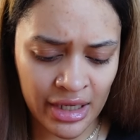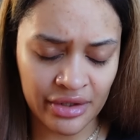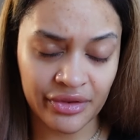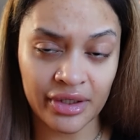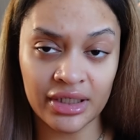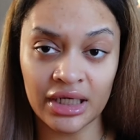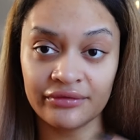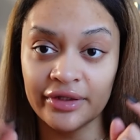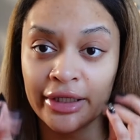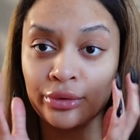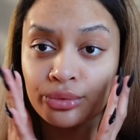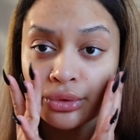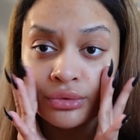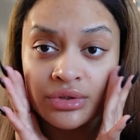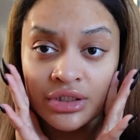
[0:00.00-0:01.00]
They could have like
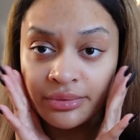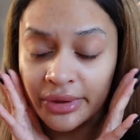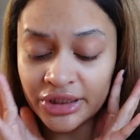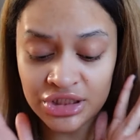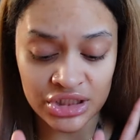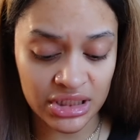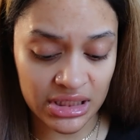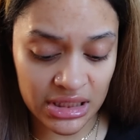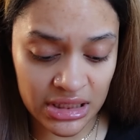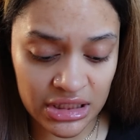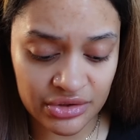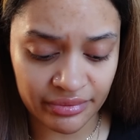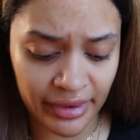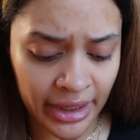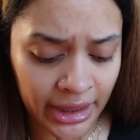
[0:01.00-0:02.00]
rosy red
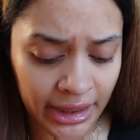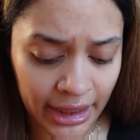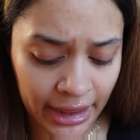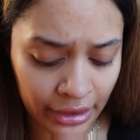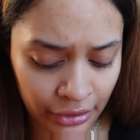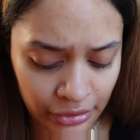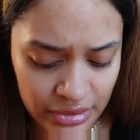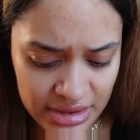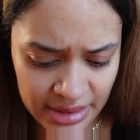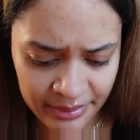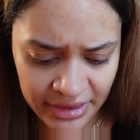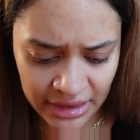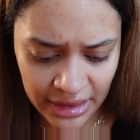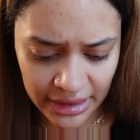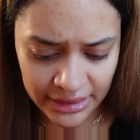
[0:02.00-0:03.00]
cheeks, red nails,
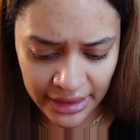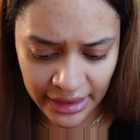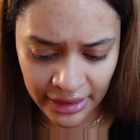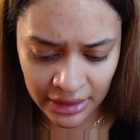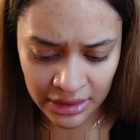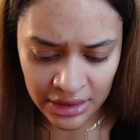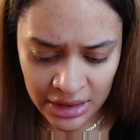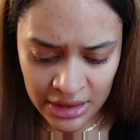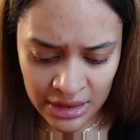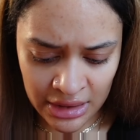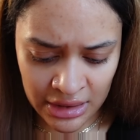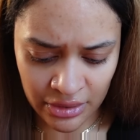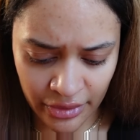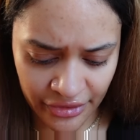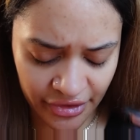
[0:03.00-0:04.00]
something like that.
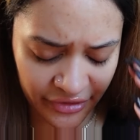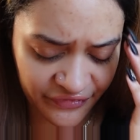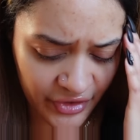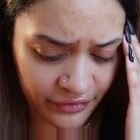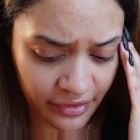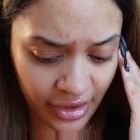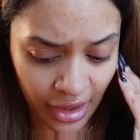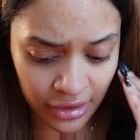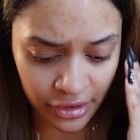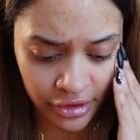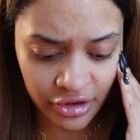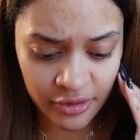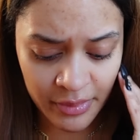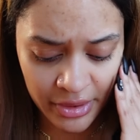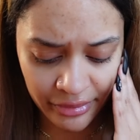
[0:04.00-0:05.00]
Or their favorite color
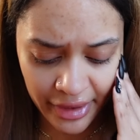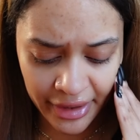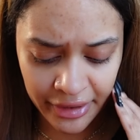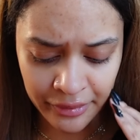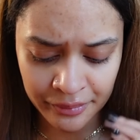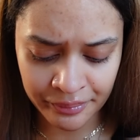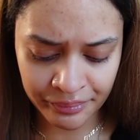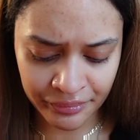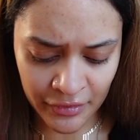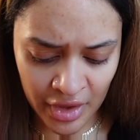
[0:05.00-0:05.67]
could be red.